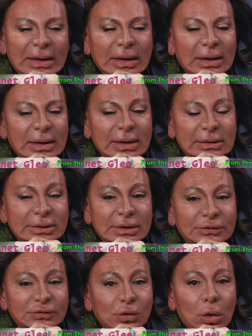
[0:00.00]

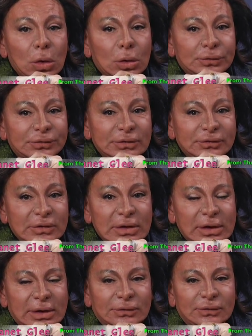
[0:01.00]
And so this
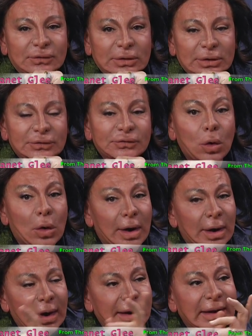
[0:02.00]
is
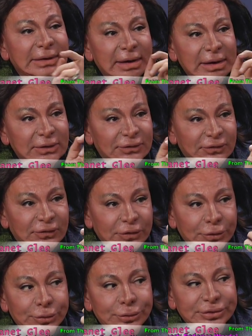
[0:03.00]
another
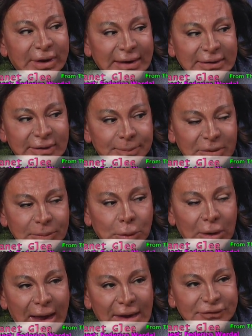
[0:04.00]
issue that people
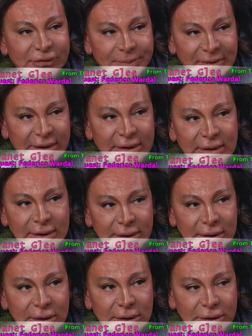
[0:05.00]
asked
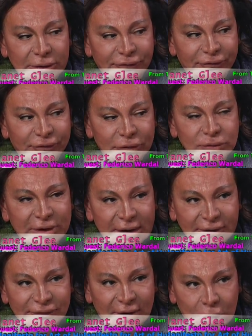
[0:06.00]
me a few
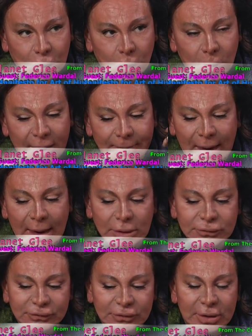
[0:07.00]
days ago
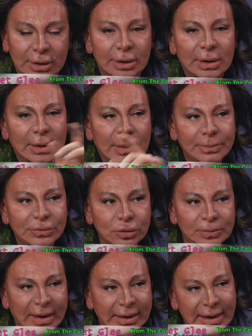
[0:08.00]
about
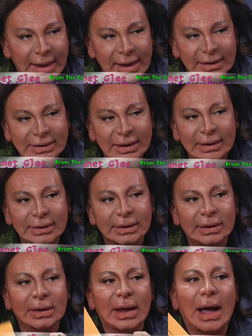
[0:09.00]
human rights and
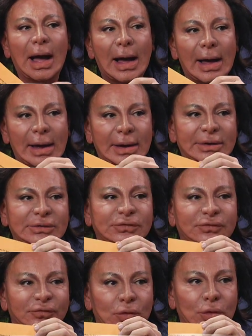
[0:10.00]
art
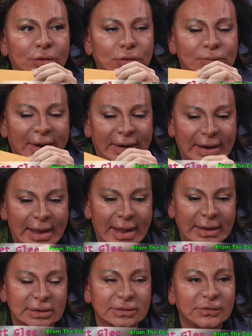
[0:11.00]
for human
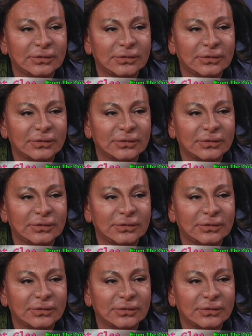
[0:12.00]
rights. This